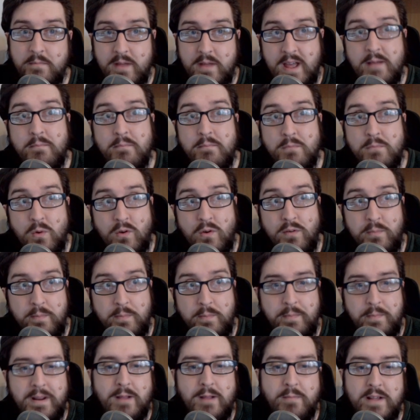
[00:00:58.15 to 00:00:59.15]
and more
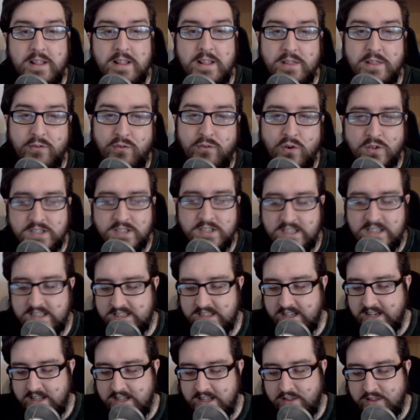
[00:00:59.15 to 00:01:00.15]
applicably, the forces
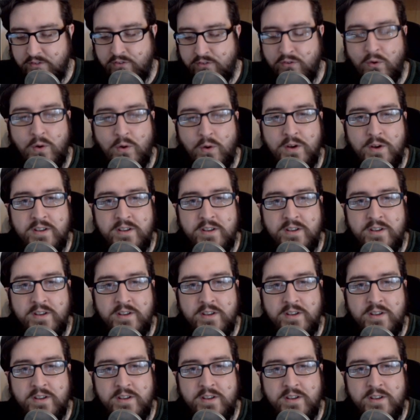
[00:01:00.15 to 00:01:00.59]
that either fought